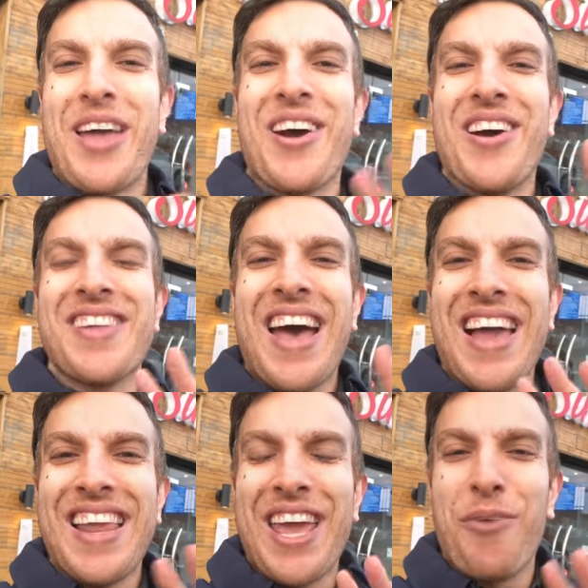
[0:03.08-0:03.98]
Hey guys,
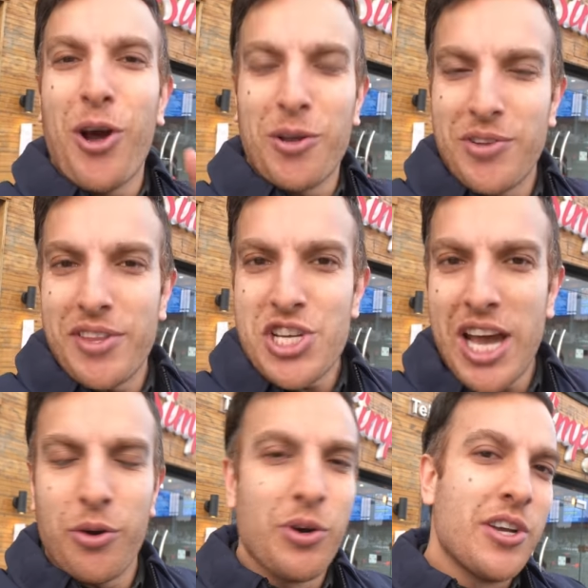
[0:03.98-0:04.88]
Ali here, welcome to the
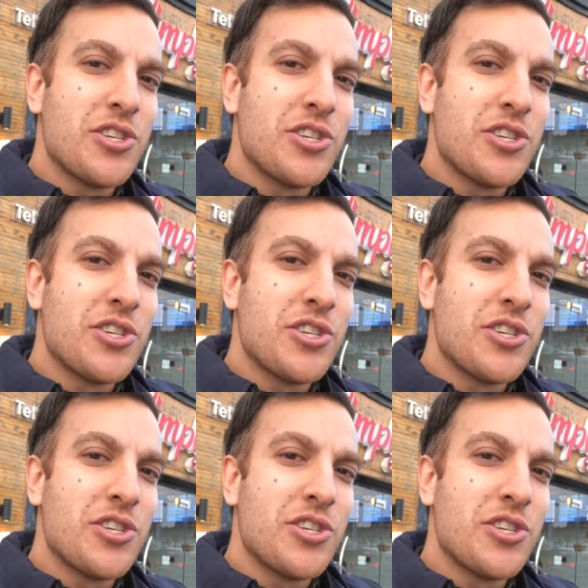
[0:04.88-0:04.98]
channel.